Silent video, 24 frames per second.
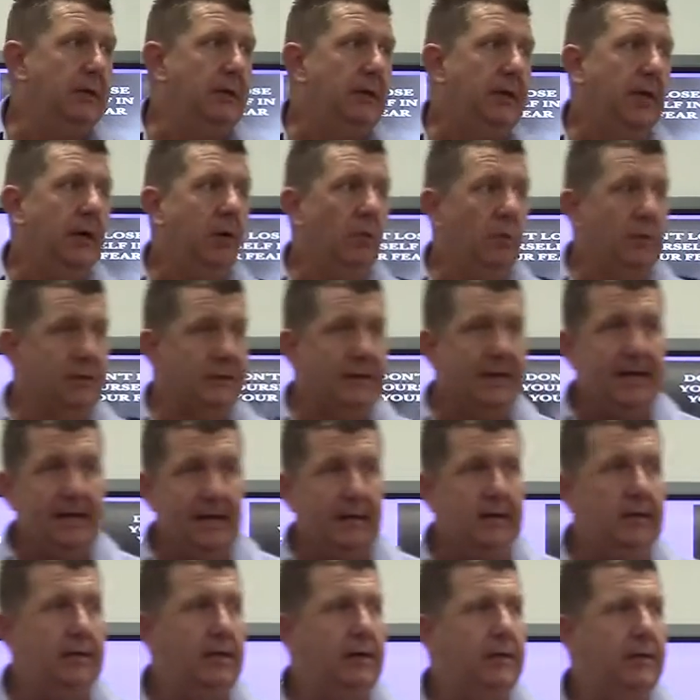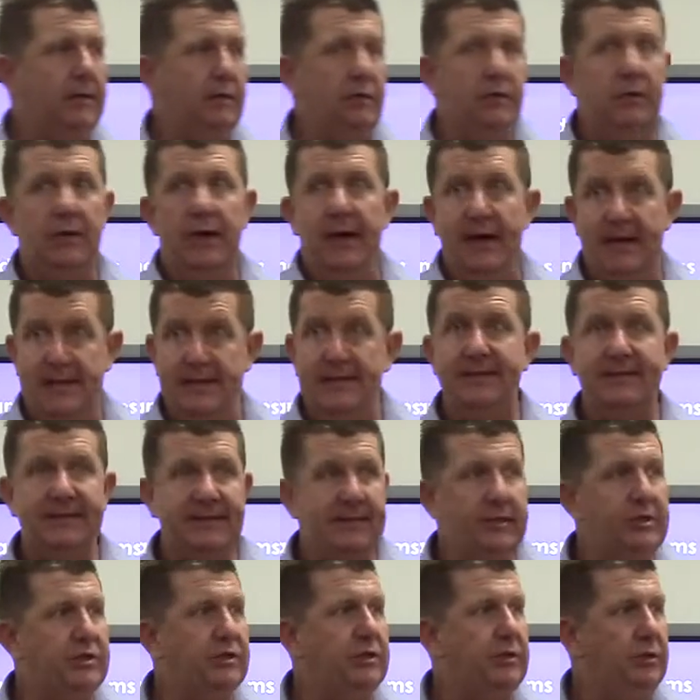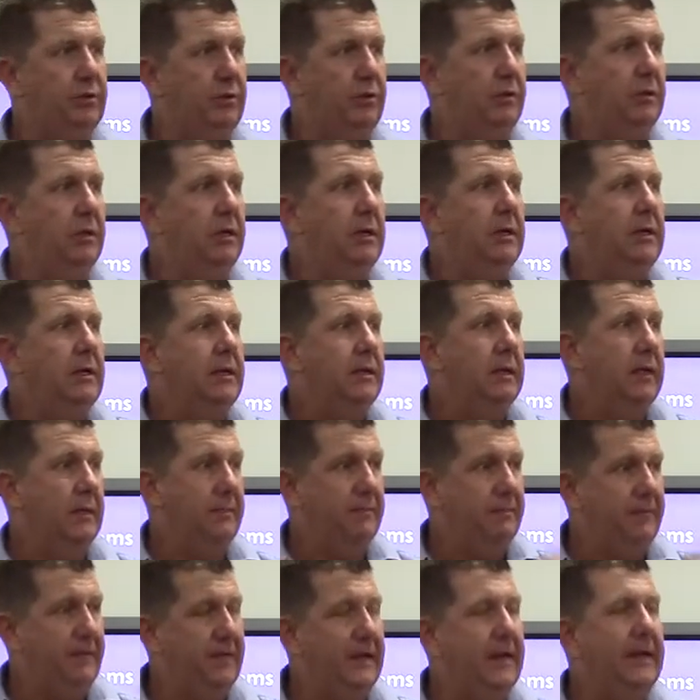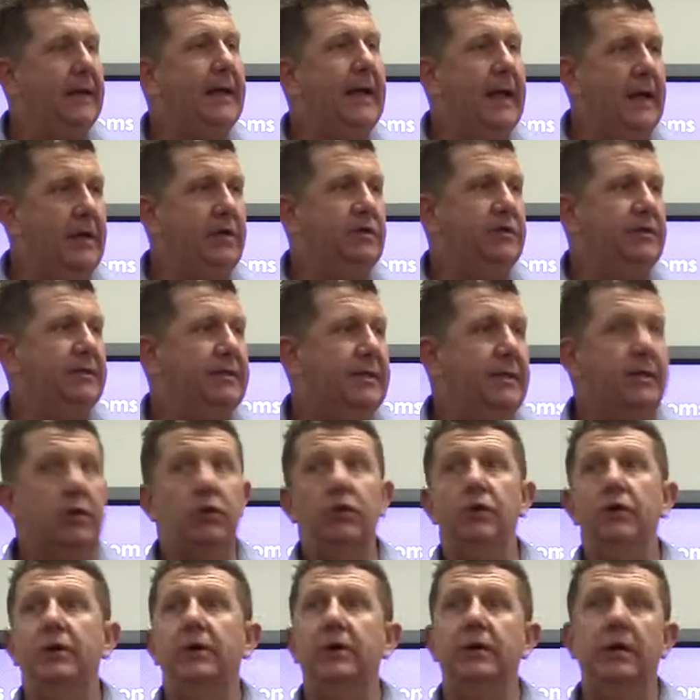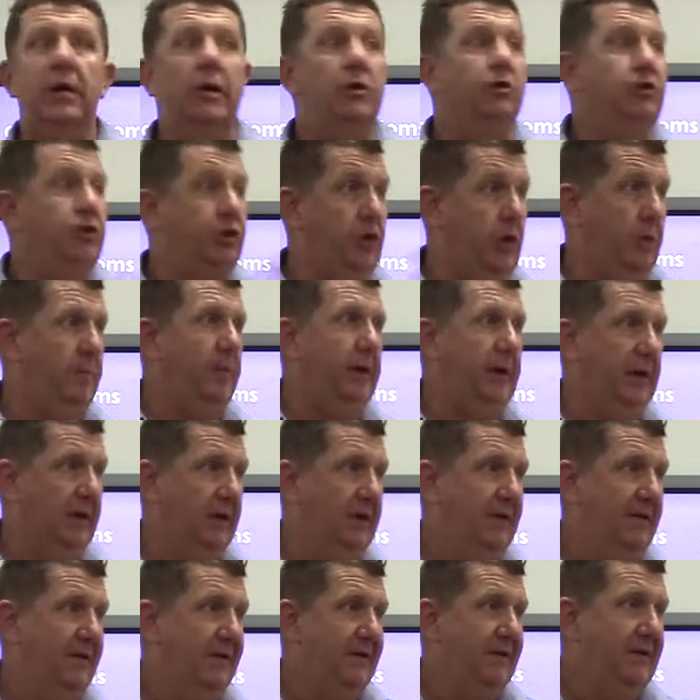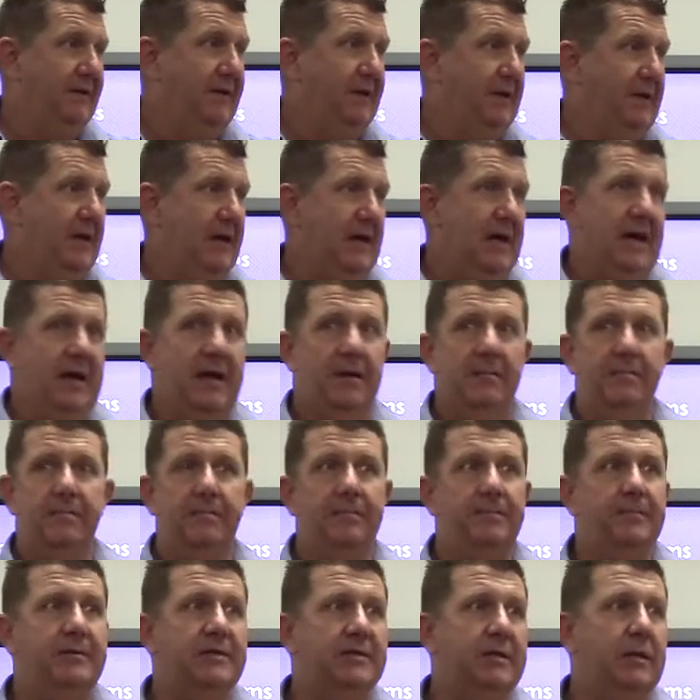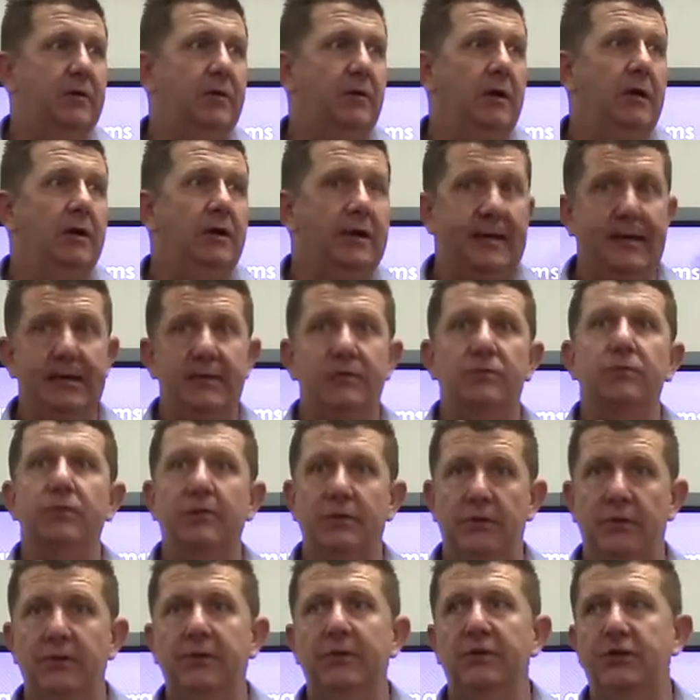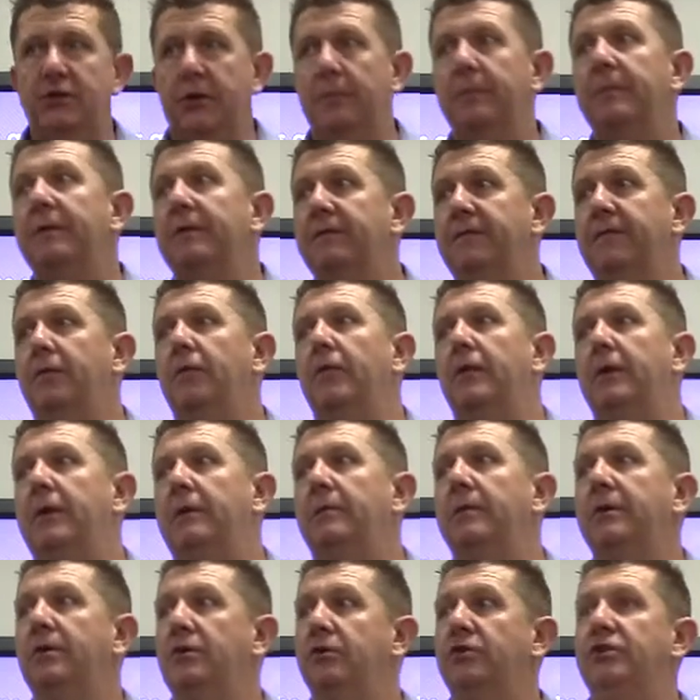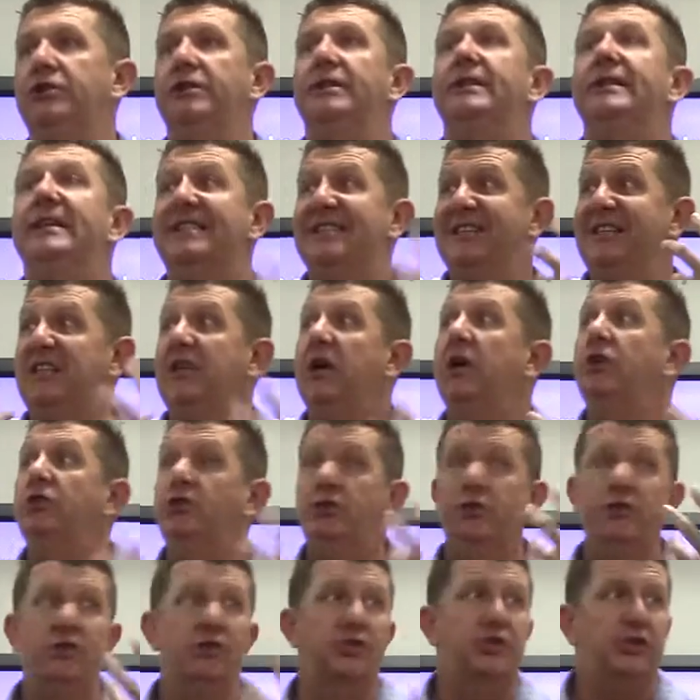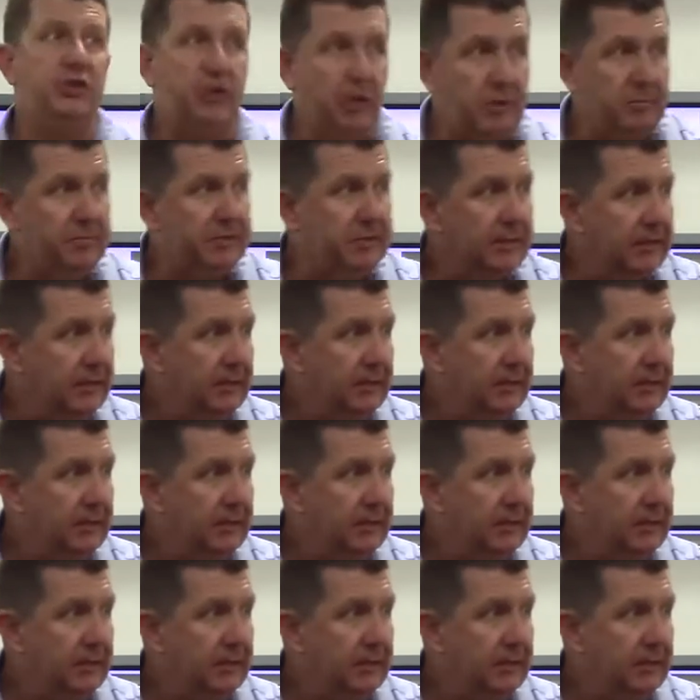I once had a client who had this issue, like feeling anxious and couldn't go shopping. So her kids would do the shopping for her because she doesn't go to the shops.